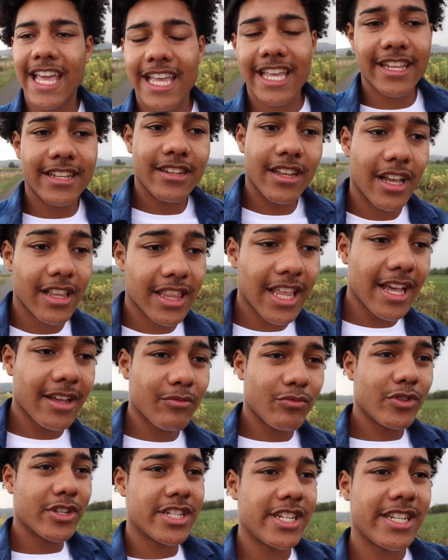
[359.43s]
And a lot
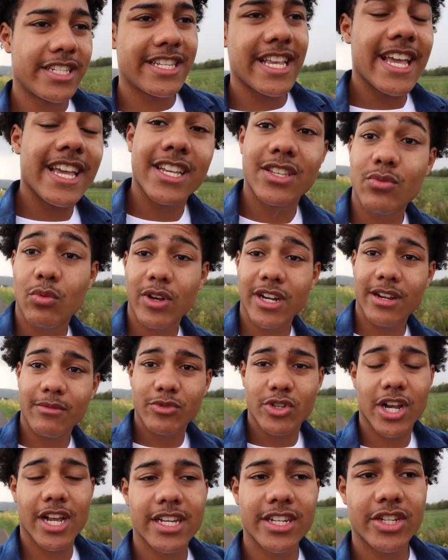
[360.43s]
of what she's saying is what
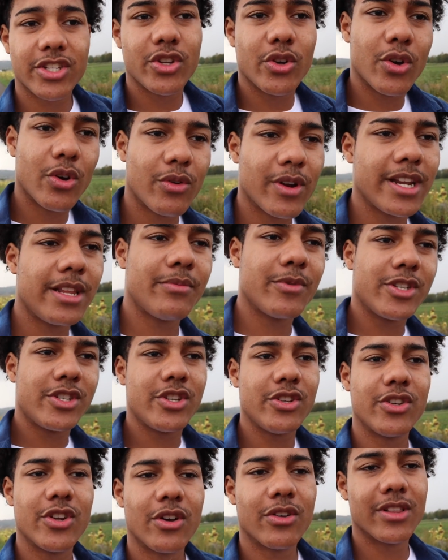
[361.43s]
I'm trying to do already.
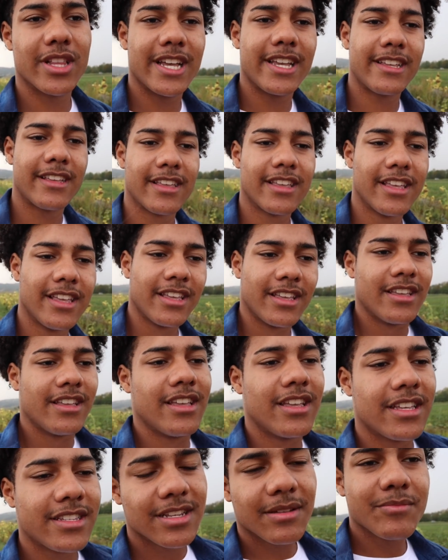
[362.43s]
But you know, like,
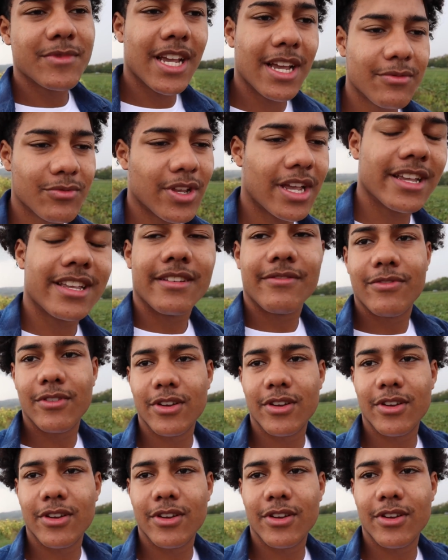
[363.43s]
sometimes I get